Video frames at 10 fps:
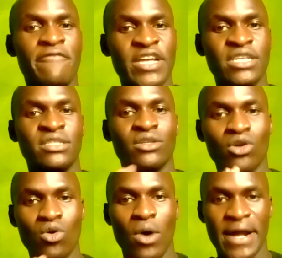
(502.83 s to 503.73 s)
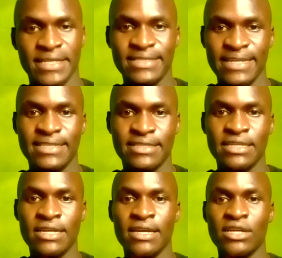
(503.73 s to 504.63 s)
face, go and test
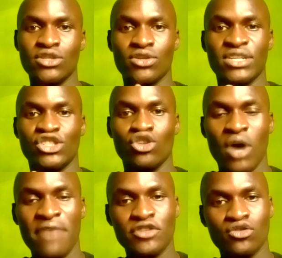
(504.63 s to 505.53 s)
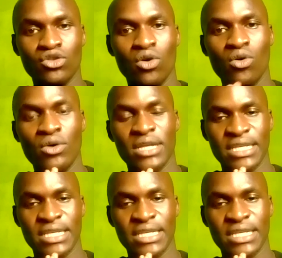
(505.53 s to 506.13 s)
it, so that you have to know